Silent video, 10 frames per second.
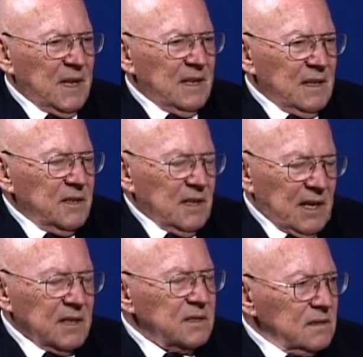
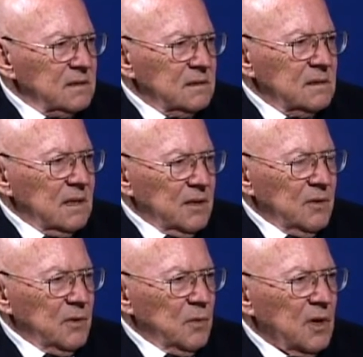Nonetheless, I do
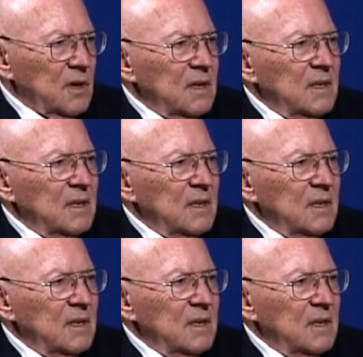the work.